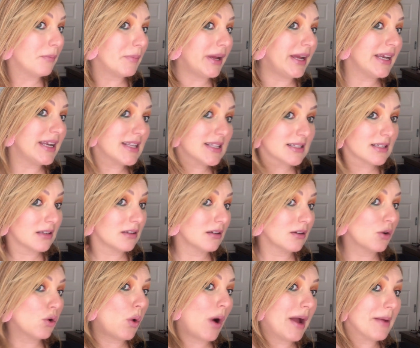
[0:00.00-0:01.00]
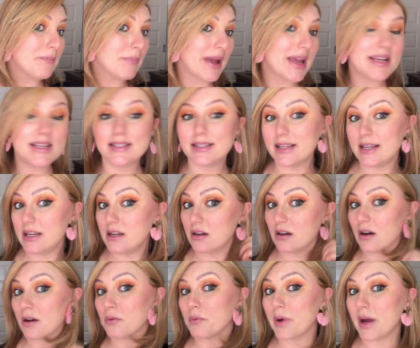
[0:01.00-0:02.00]
It is quite piecey
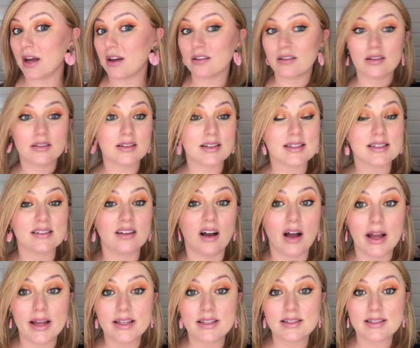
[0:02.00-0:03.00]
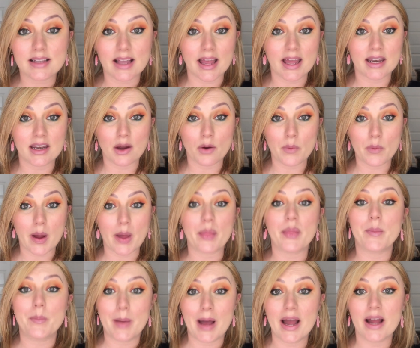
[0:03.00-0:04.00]
around the sides and around
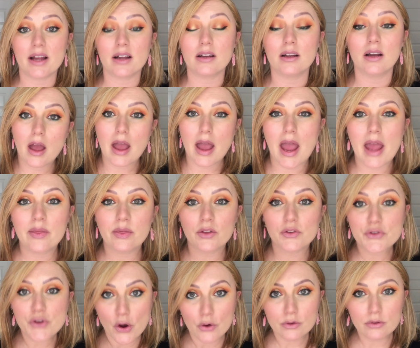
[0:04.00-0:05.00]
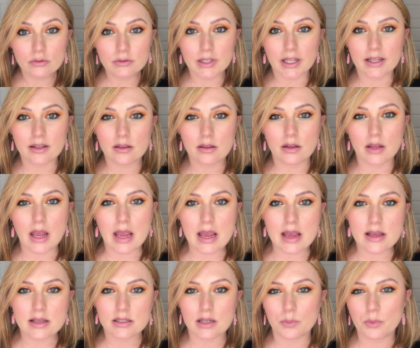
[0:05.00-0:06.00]
the back. And the total length
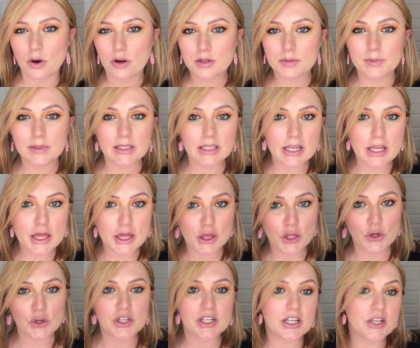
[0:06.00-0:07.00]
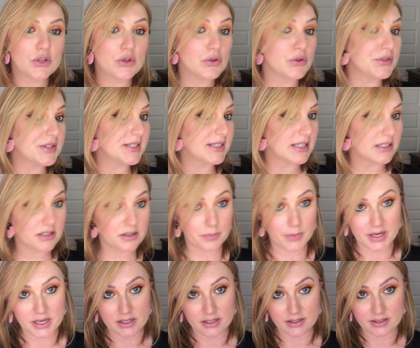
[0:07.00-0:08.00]
is approximately 32
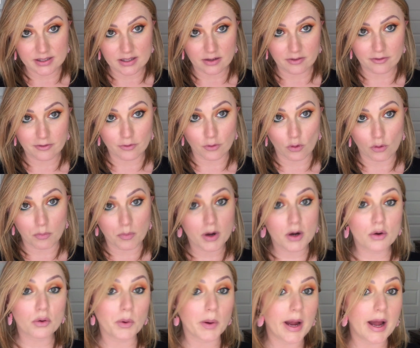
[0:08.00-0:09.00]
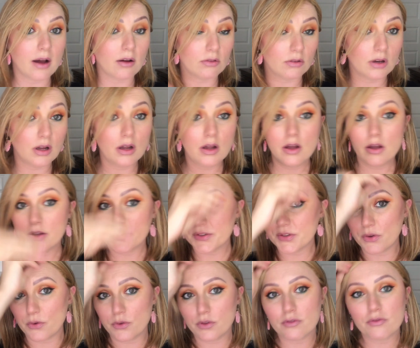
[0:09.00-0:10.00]
centimeters from crown.
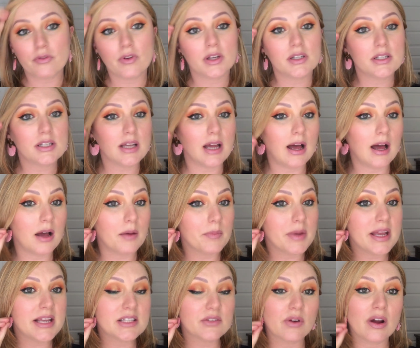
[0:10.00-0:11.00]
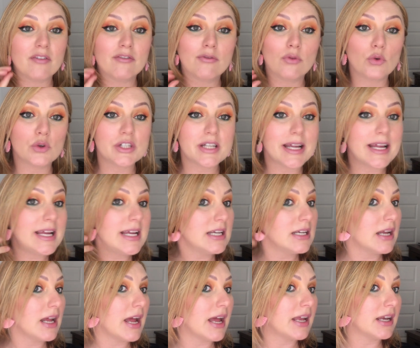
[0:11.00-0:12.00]
So the front is around
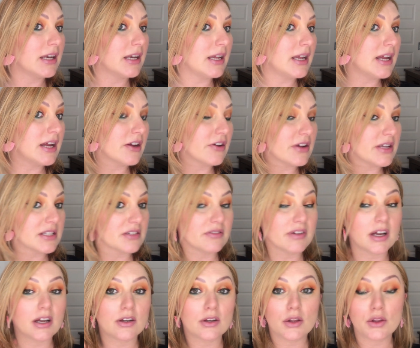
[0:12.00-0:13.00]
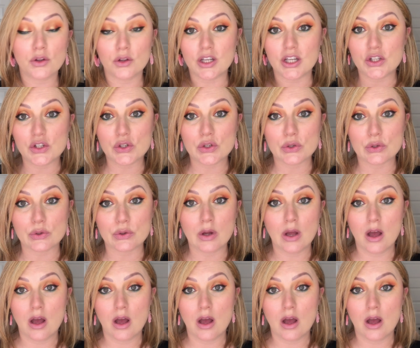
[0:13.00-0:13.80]
14 and here is around 32.